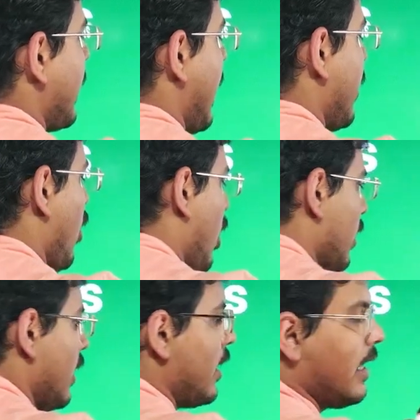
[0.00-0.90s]
cannot
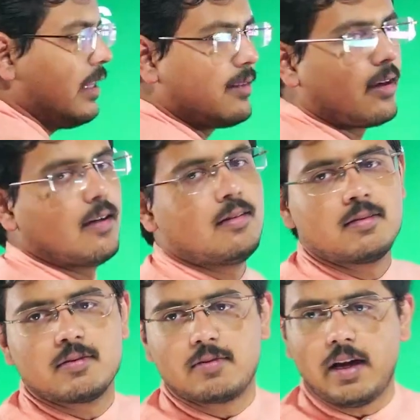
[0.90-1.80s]
learn anything.
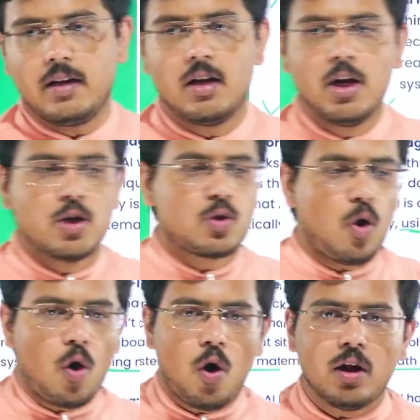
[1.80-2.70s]
Fine. So
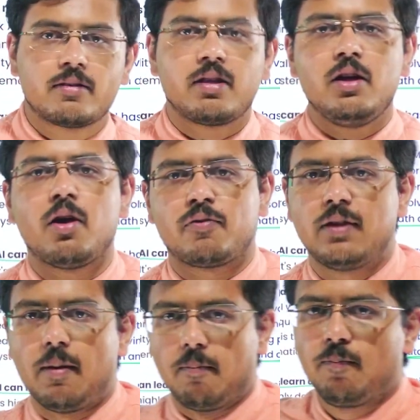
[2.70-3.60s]
all three of
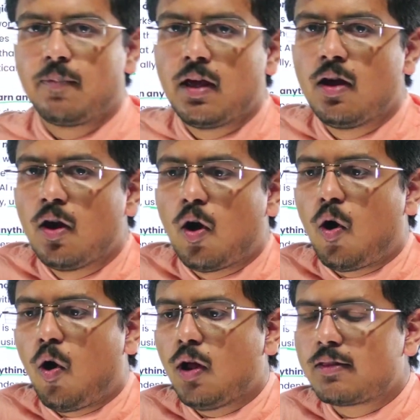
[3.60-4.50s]
them,
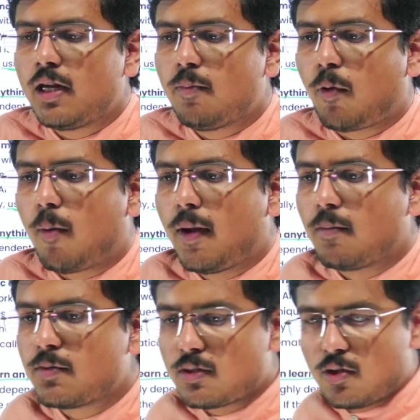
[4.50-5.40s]
all three
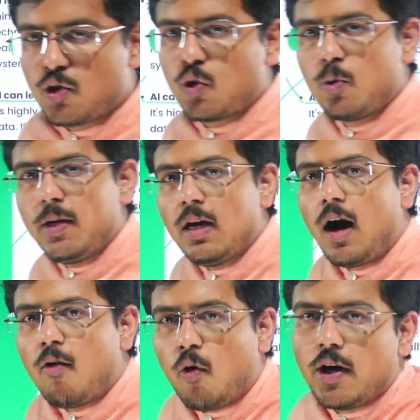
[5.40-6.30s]
problems should be
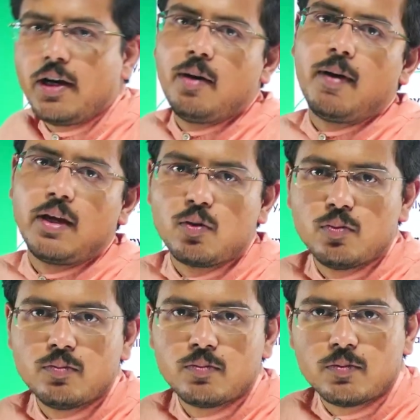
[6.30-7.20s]
avoided by you.
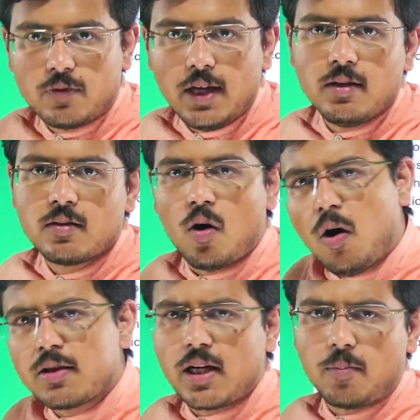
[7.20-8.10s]
Fine.
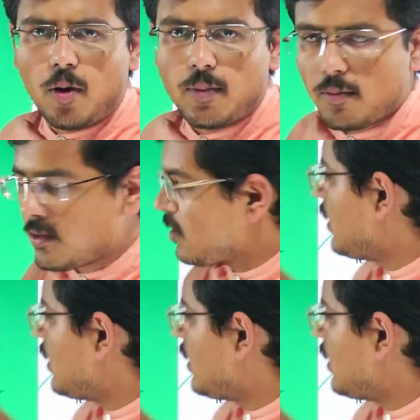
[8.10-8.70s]
All three problems.